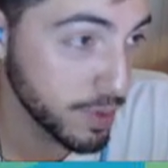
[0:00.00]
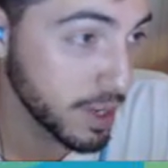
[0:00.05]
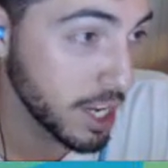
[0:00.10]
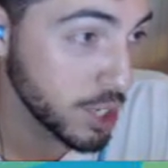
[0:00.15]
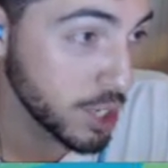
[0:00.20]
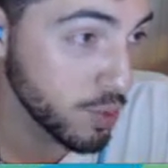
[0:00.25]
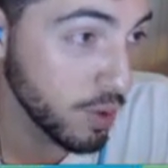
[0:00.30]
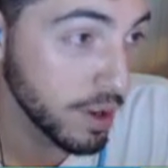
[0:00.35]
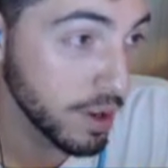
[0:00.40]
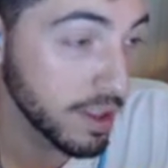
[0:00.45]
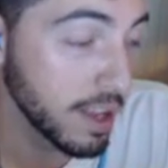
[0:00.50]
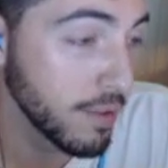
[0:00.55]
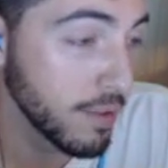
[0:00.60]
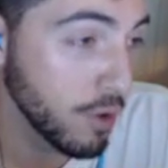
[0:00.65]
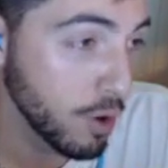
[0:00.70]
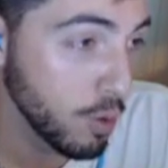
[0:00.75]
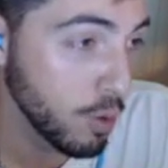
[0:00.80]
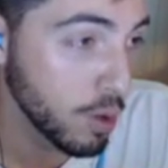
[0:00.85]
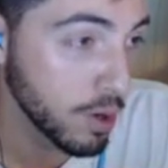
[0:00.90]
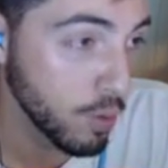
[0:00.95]
Guess what? They've
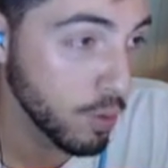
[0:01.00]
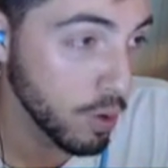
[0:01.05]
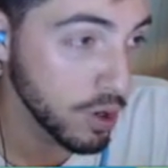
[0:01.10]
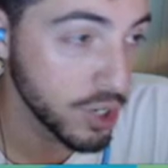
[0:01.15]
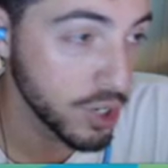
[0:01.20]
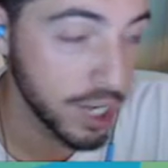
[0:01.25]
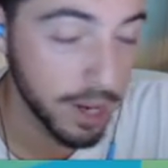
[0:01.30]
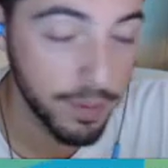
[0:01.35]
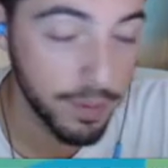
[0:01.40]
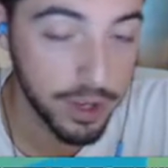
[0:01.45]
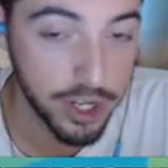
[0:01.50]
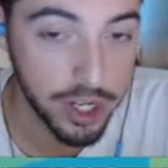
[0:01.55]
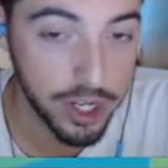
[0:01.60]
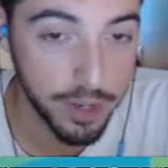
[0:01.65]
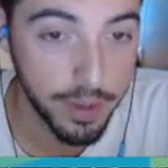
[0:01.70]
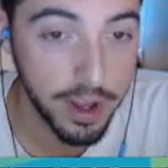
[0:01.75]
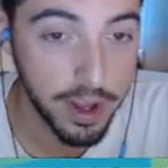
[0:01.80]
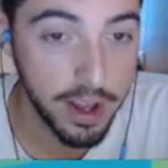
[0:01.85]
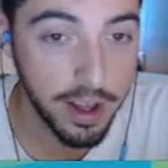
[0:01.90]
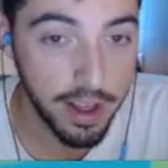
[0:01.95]
all won a world
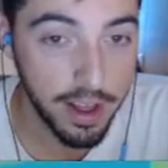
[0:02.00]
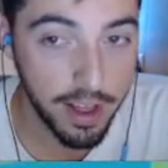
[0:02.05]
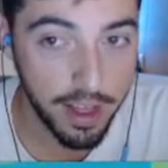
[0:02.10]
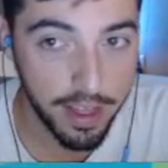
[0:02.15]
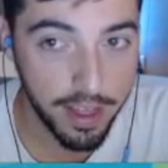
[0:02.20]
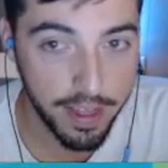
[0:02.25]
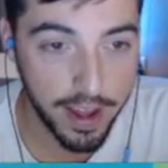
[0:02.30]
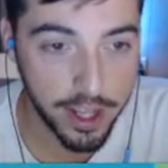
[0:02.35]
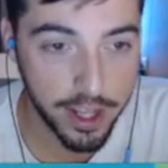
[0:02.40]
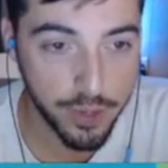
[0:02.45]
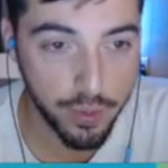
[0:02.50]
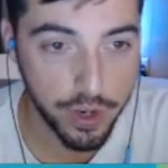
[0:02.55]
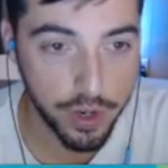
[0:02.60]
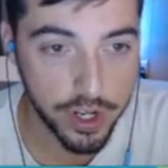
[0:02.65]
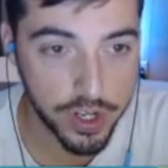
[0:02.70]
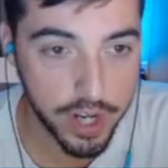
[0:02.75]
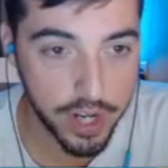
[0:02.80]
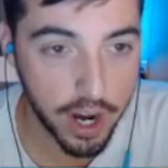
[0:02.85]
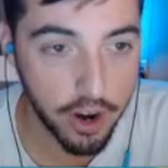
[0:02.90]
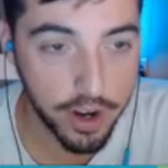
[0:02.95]
championship. That's pretty
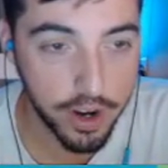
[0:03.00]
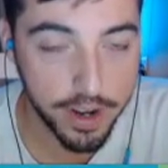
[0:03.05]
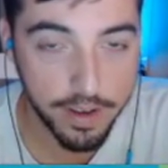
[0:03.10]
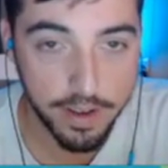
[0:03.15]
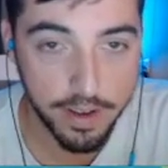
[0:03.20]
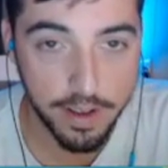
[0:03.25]
scary.